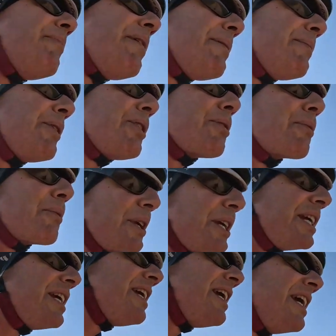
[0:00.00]
maybe
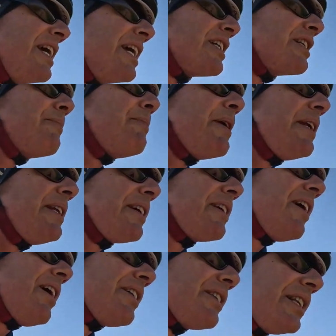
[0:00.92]
3,
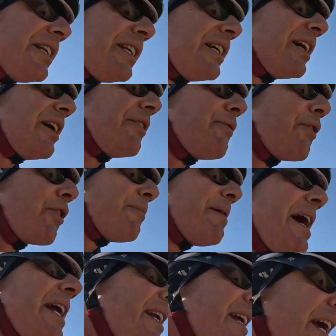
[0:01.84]
depending on the
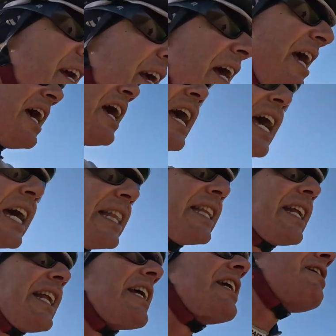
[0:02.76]
format,
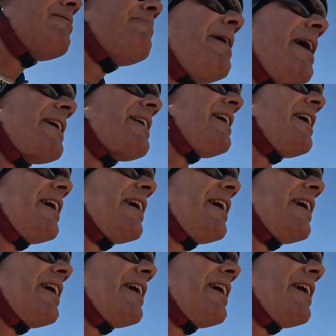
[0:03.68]
and then I come back